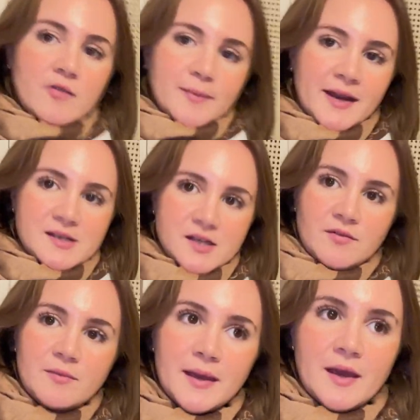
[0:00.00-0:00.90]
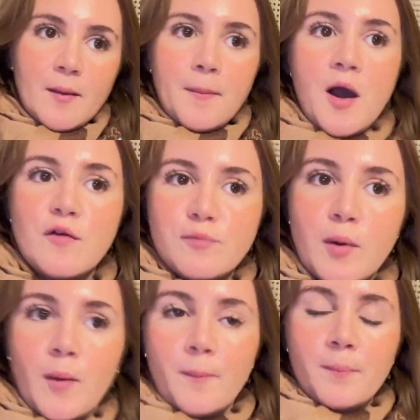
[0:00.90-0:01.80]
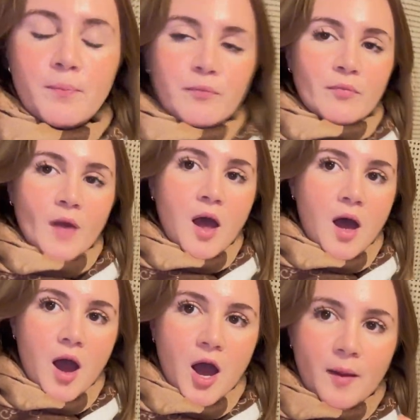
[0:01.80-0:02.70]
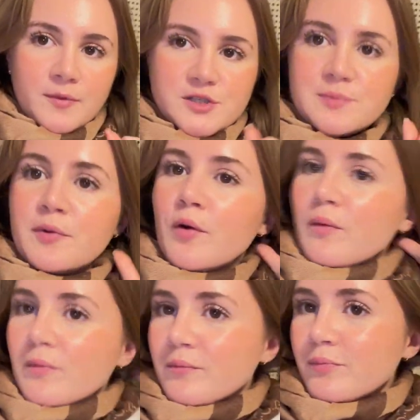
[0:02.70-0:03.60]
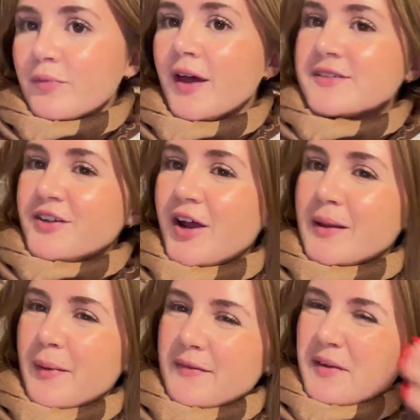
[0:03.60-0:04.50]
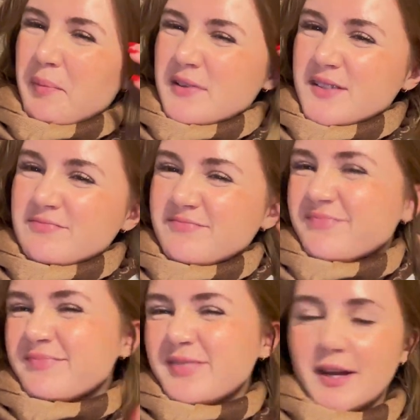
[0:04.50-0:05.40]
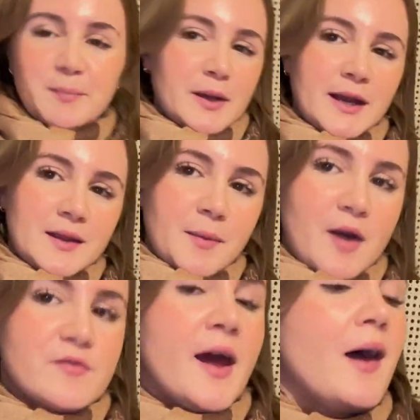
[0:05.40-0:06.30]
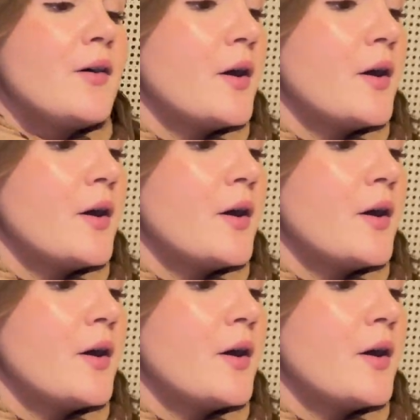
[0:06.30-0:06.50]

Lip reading: My nan's given me a bath bomb that she bought as an early birthday present. And I'm putting it in the bath now.